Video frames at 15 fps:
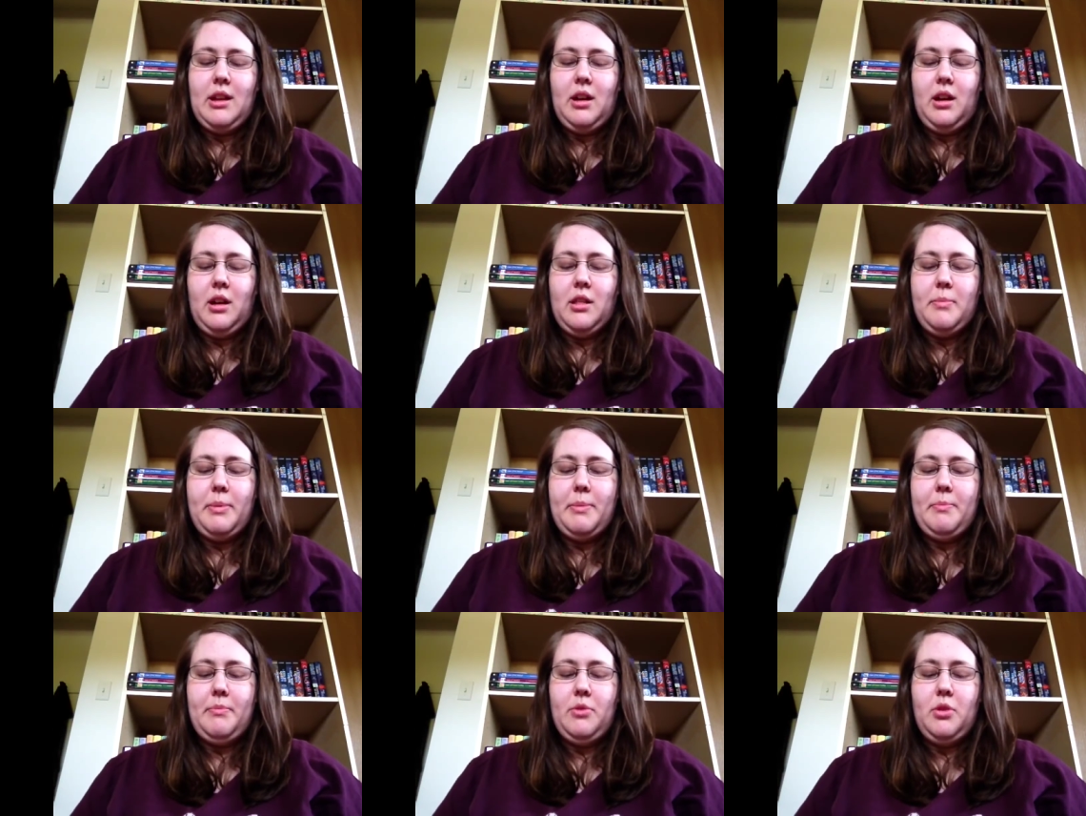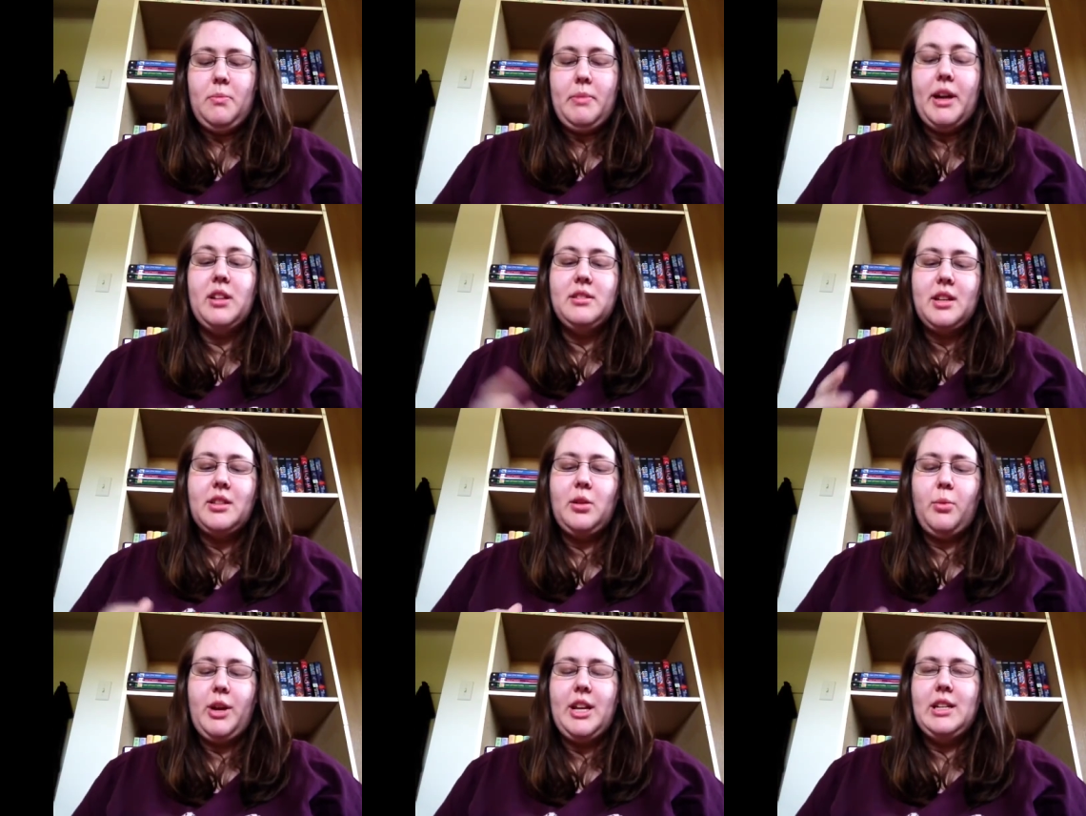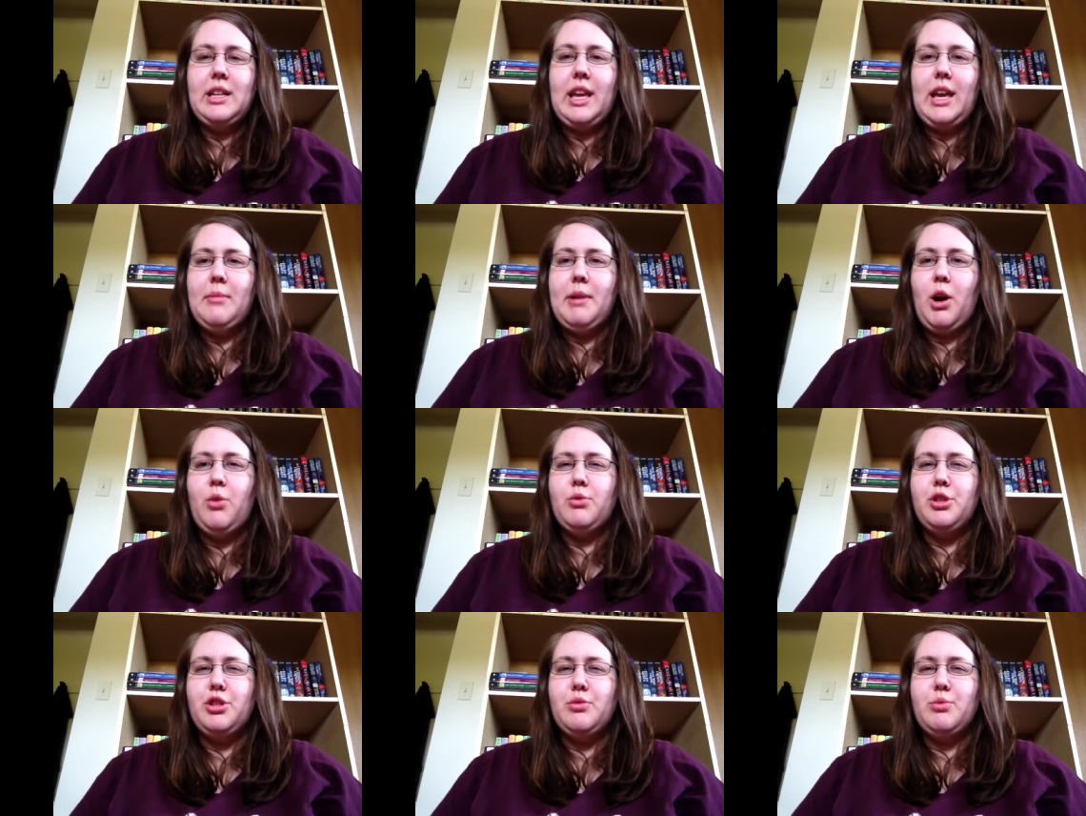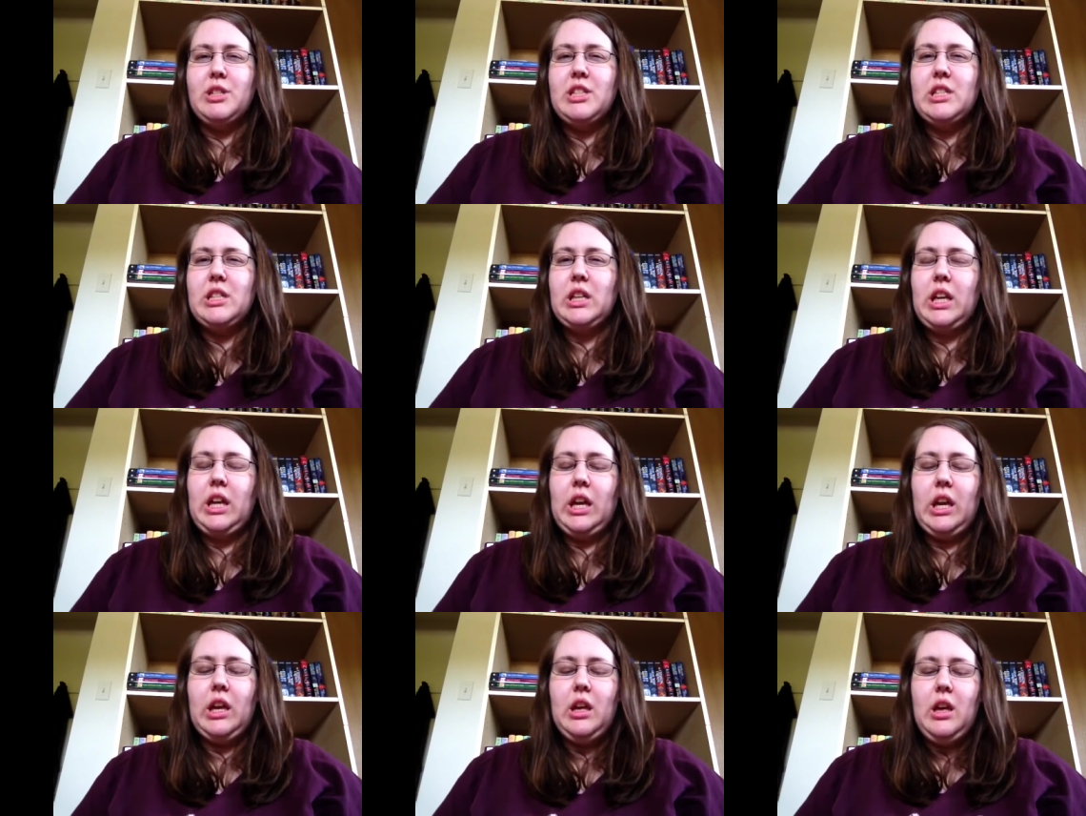The Petals on the Wind came out just recently,